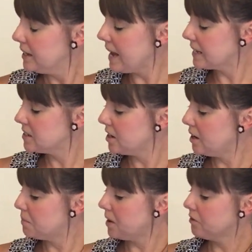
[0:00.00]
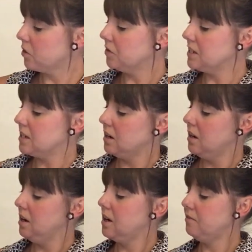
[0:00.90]
Next up, I've got this
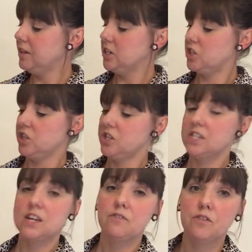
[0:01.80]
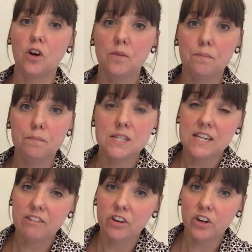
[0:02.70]
lovely jersey from
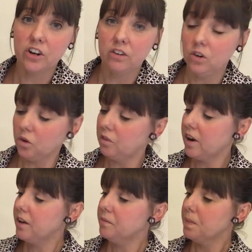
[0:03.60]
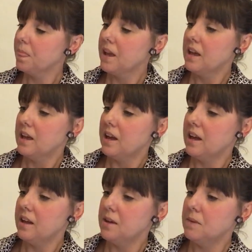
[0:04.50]
Material Girl Laura.
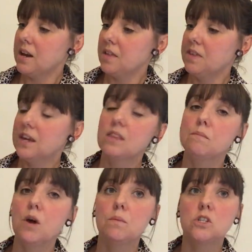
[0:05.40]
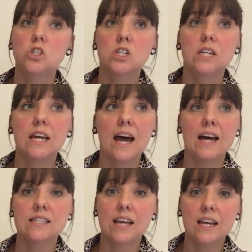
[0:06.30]
And I think at the moment she
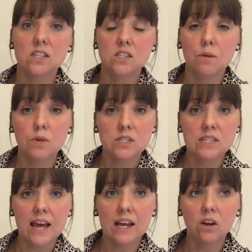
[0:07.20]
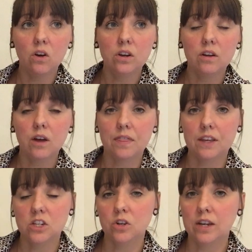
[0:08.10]
has a summer sale on. I
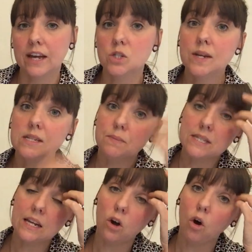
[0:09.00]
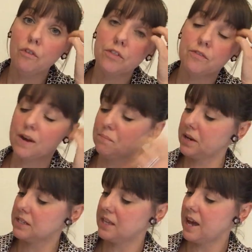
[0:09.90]
think you can get 20% off the
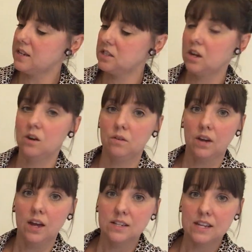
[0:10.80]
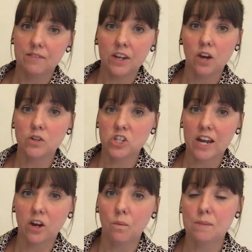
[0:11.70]
fabrics there. So definitely go and
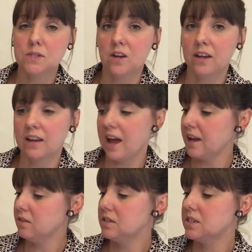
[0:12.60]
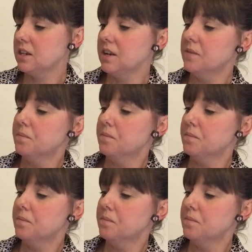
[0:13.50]
check her website out.